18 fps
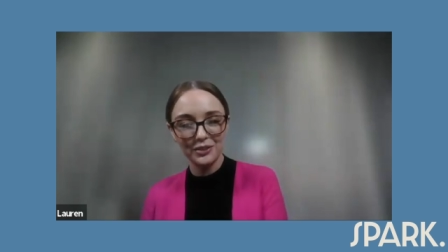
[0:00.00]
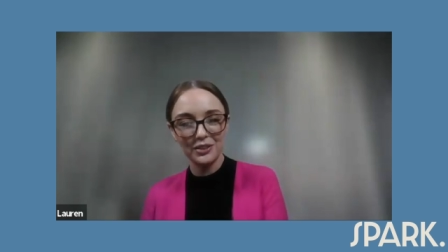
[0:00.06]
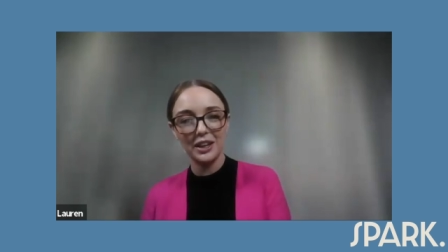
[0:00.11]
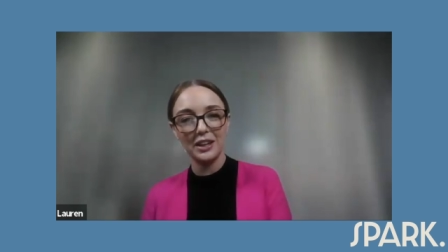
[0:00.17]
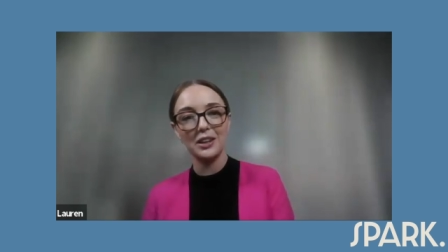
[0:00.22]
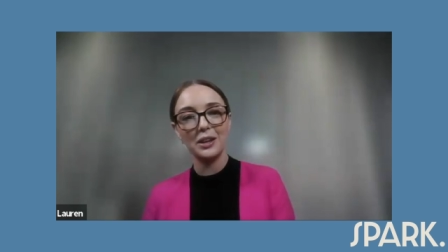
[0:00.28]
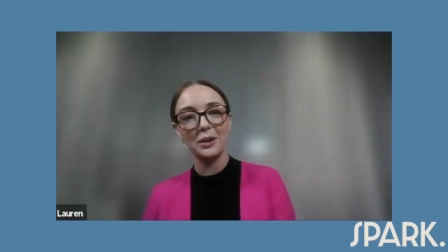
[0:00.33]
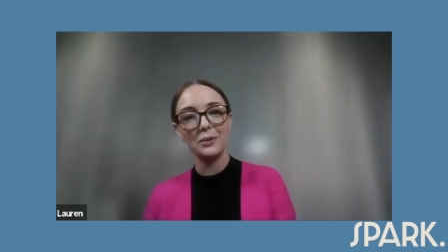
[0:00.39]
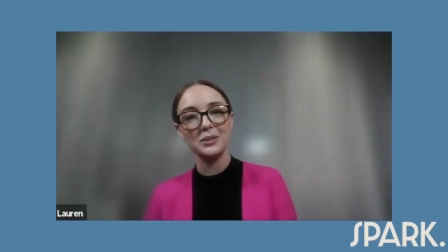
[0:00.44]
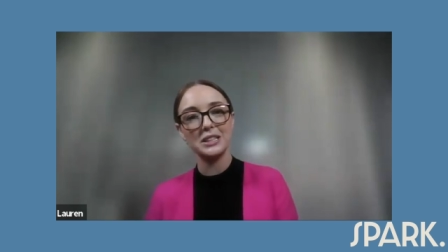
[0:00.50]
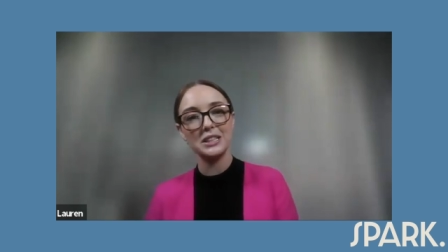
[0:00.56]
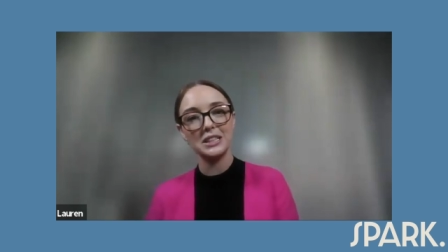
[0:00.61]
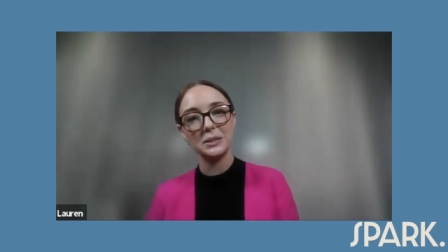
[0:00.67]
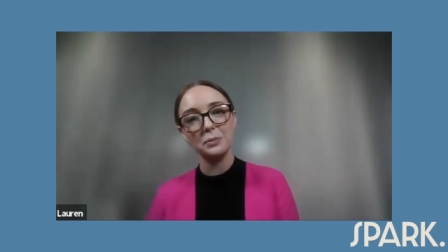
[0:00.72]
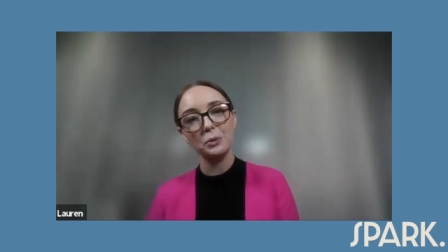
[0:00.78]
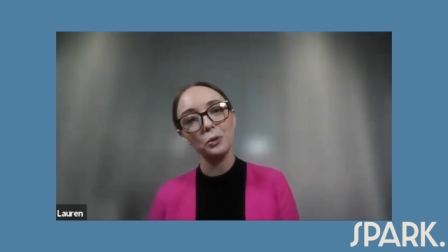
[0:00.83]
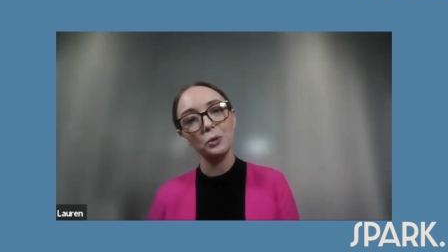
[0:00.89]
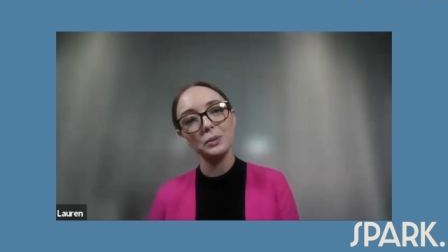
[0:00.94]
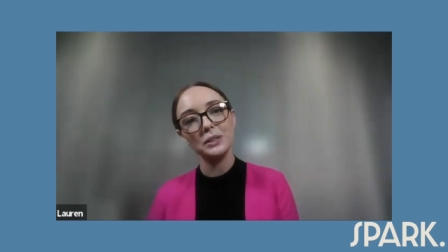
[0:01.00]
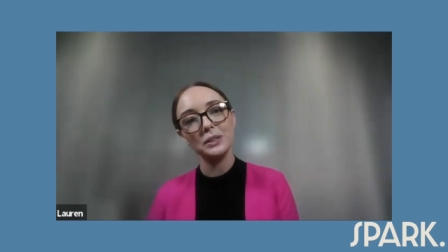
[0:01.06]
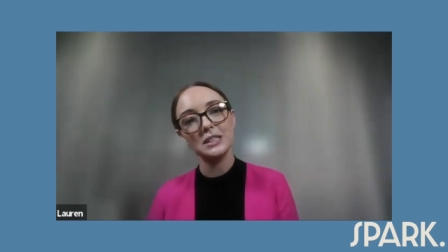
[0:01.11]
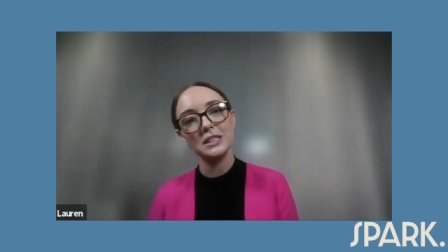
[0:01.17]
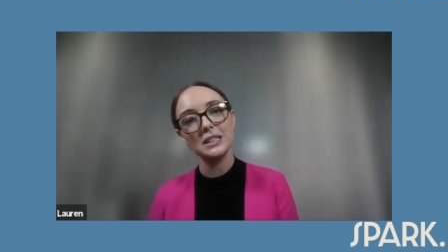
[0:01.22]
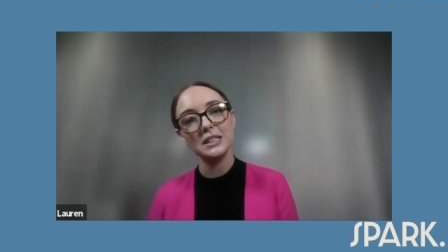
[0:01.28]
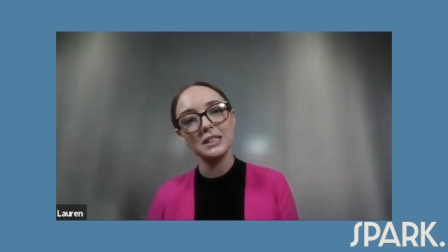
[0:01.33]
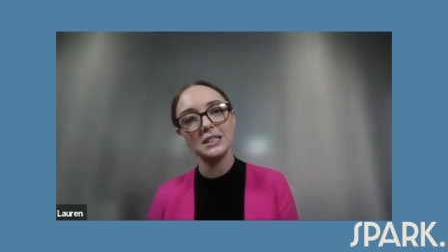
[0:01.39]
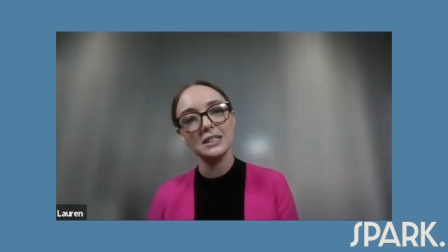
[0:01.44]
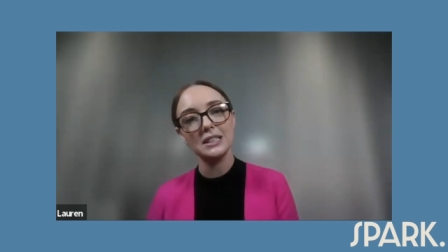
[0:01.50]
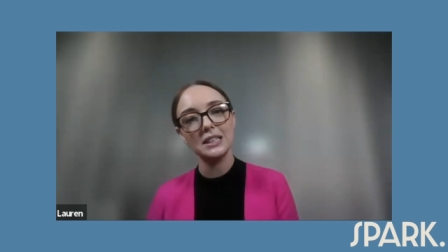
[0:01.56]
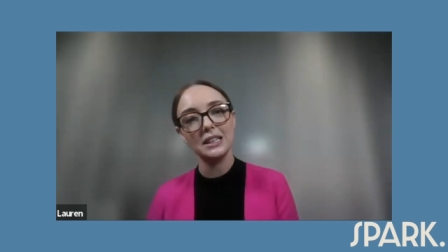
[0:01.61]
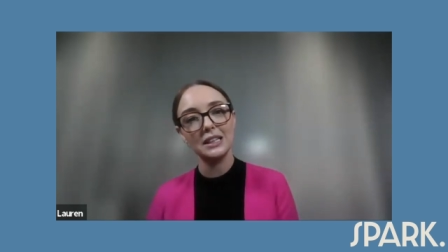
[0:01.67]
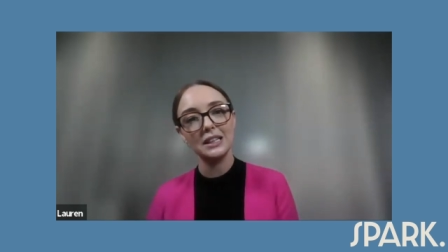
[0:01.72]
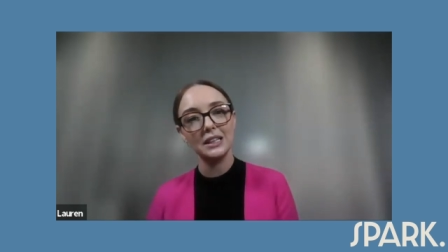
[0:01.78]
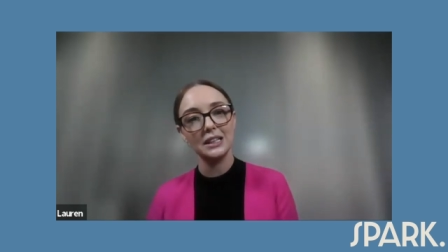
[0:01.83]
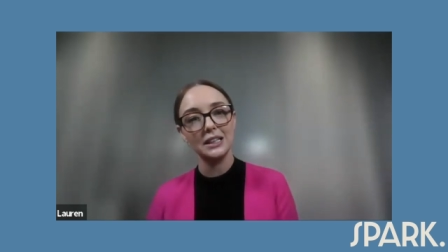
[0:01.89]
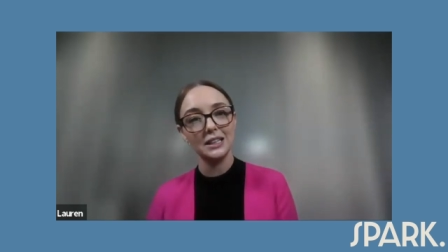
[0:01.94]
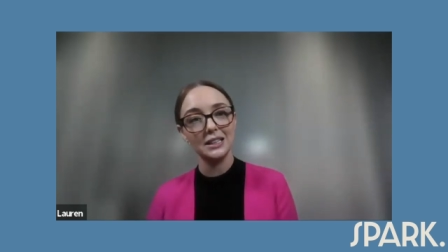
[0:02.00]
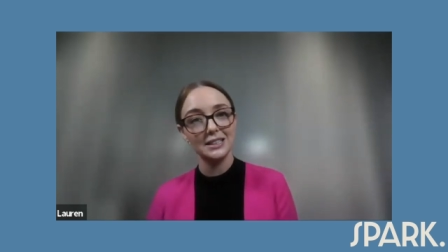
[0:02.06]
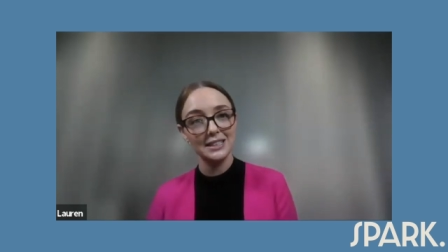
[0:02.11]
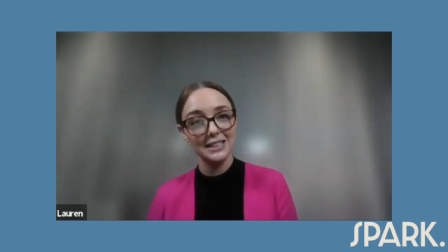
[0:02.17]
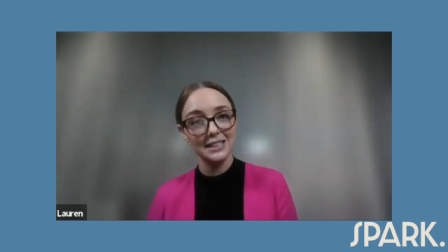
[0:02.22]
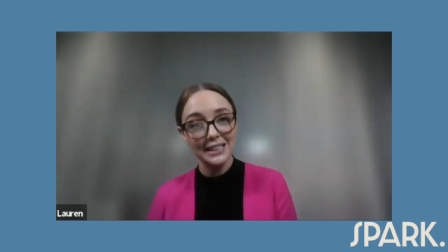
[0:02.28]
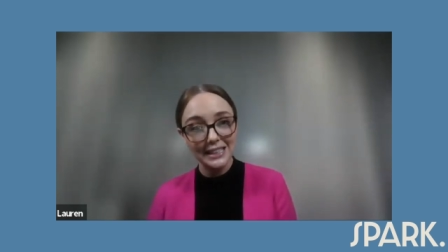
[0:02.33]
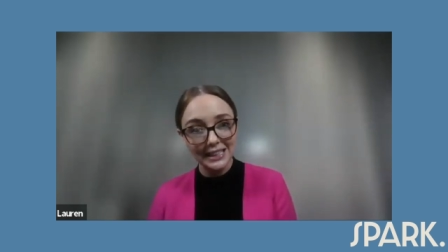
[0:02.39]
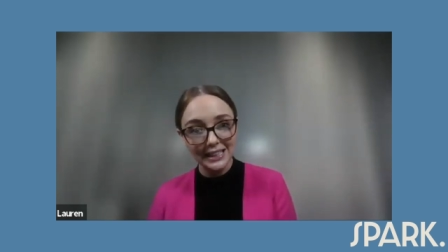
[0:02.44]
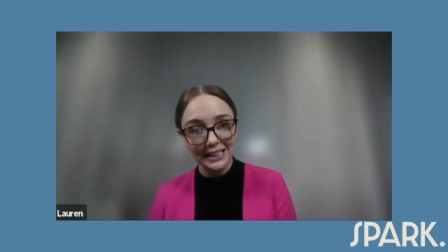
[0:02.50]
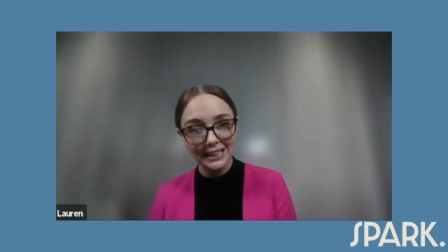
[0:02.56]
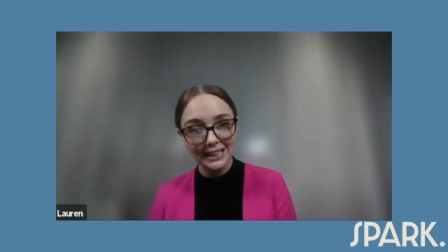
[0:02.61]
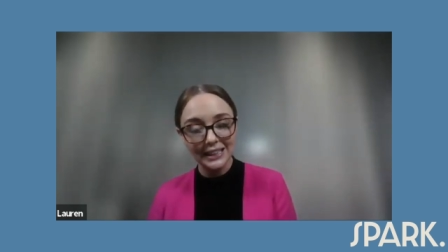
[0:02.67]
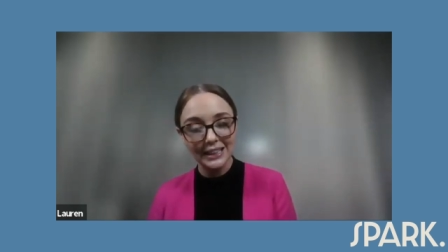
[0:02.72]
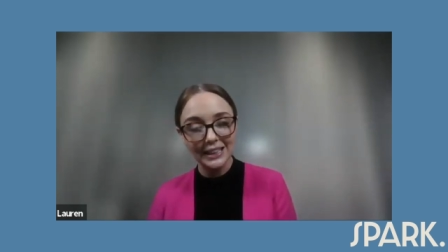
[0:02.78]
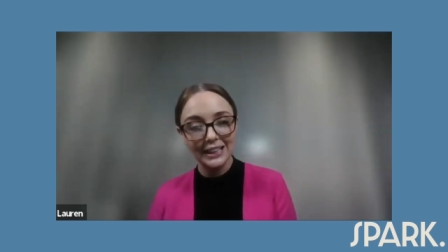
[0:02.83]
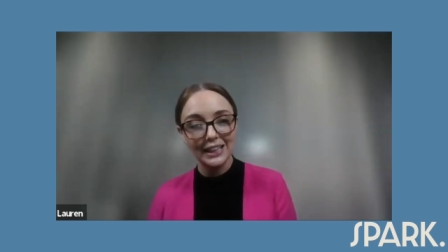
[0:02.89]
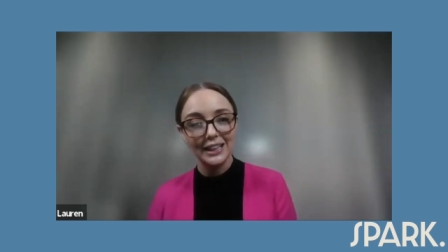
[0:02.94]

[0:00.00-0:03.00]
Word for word: Then there was a small business in Sydney